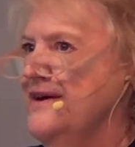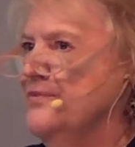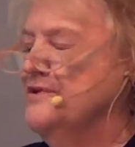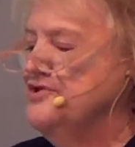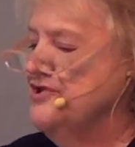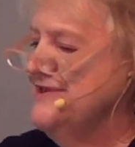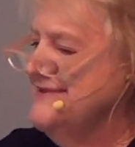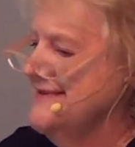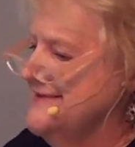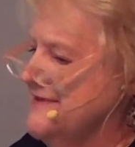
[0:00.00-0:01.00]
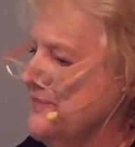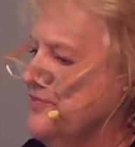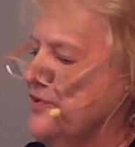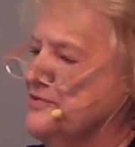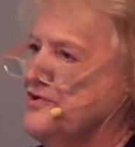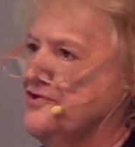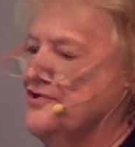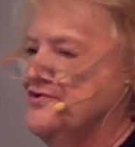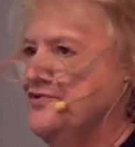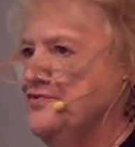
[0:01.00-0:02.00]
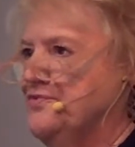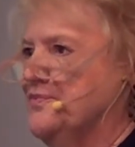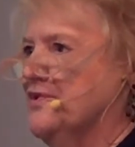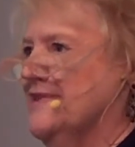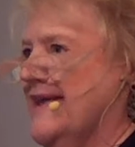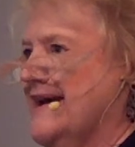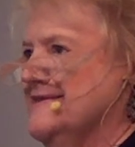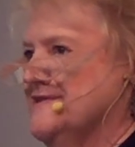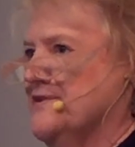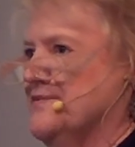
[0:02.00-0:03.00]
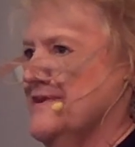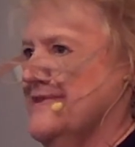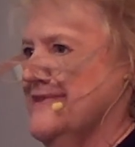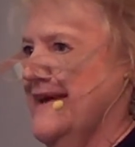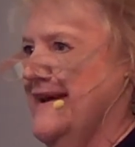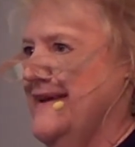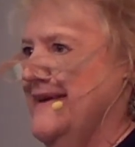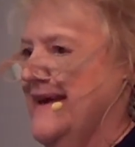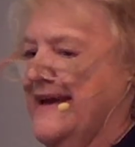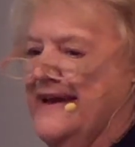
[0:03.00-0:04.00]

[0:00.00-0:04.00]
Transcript: When Jesus approached the tomb where Lazarus lay,